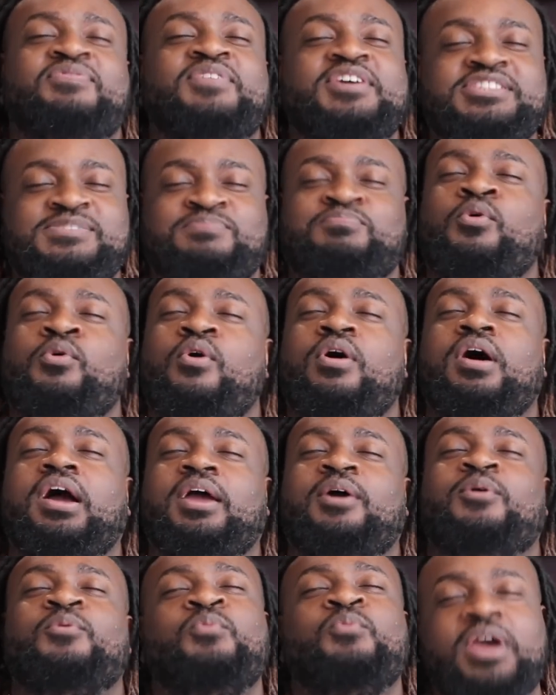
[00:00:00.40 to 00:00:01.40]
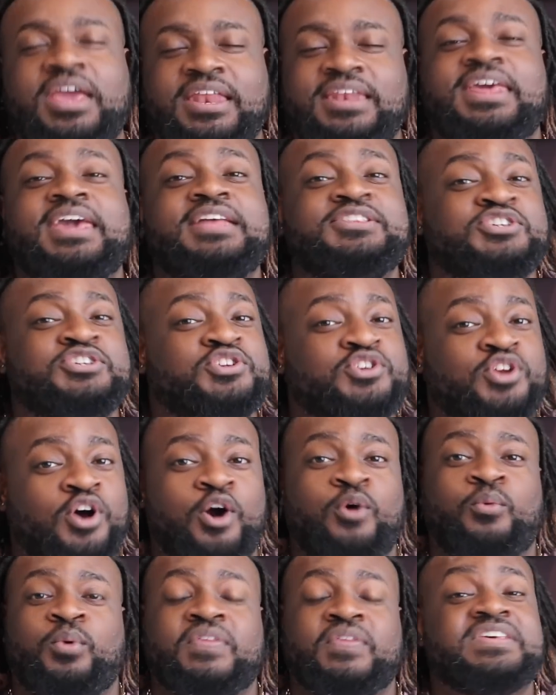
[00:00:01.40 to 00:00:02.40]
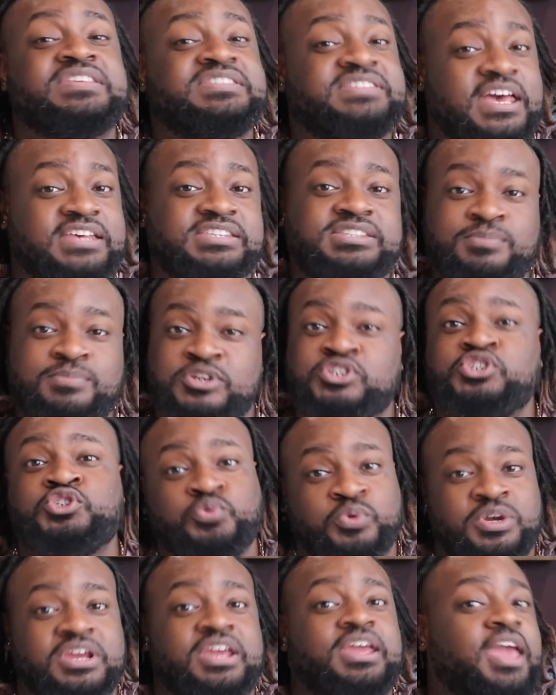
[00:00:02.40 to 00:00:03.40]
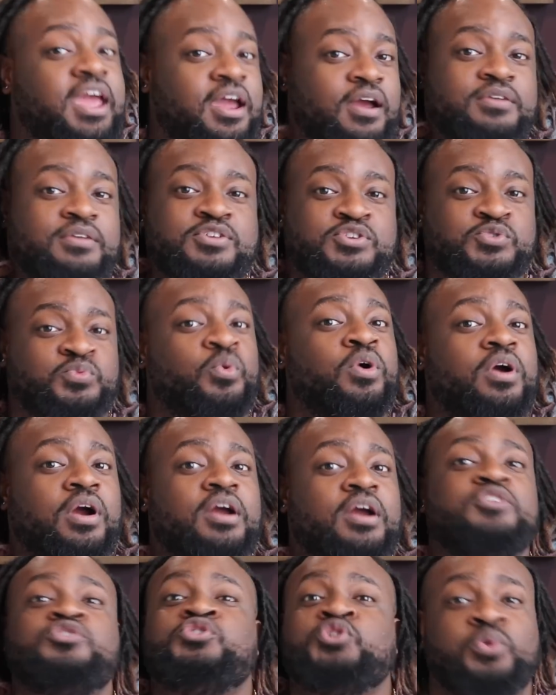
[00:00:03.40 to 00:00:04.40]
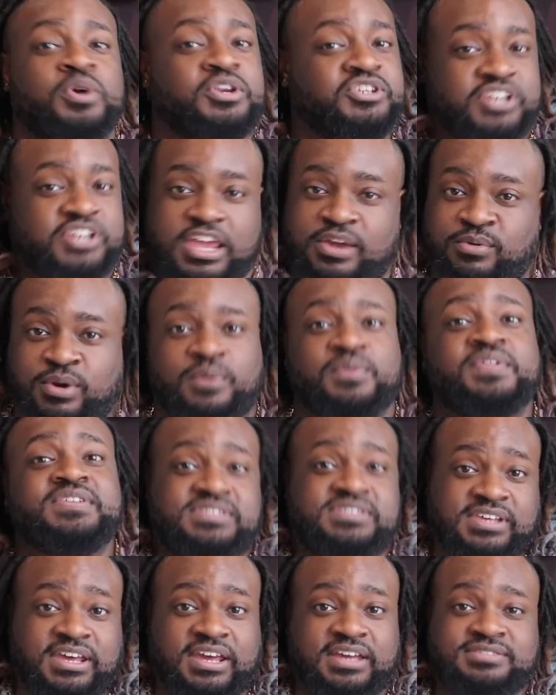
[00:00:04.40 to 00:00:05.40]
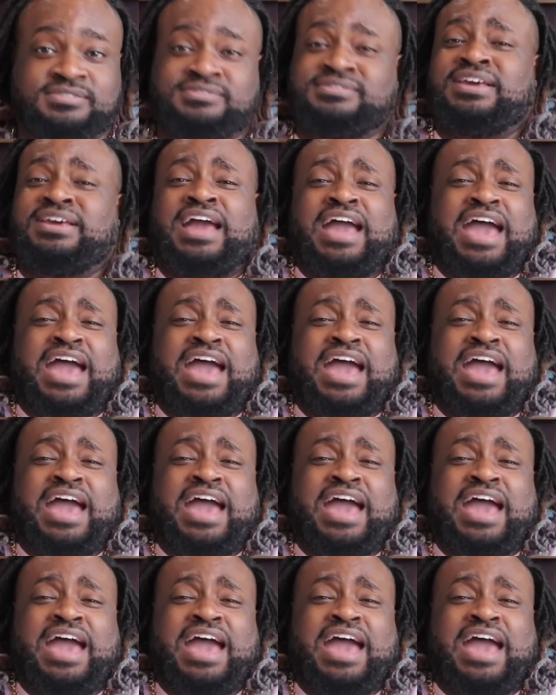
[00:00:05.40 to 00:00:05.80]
this point, we need to know where the Sesame Street characters were during January the 6th.